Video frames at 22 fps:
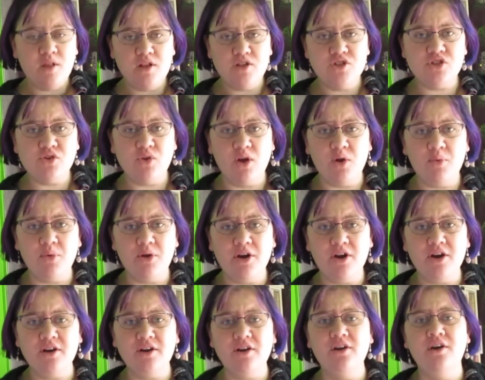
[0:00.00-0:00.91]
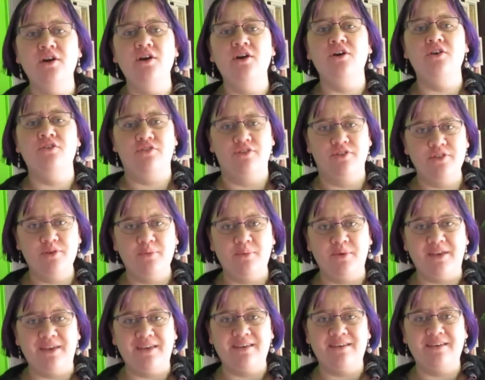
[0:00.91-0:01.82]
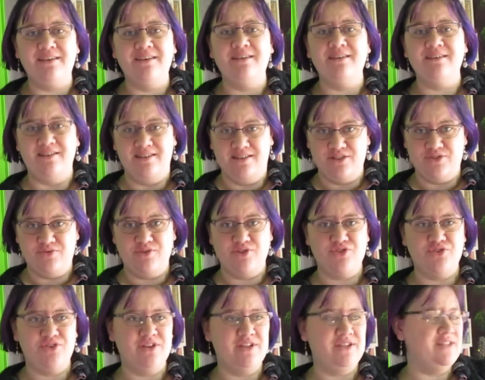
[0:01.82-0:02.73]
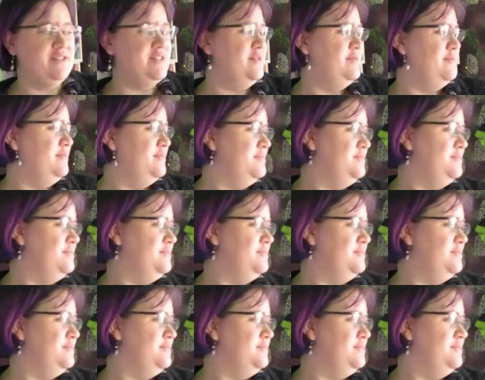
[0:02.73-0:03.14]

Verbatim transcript: So our word for the week is retreat.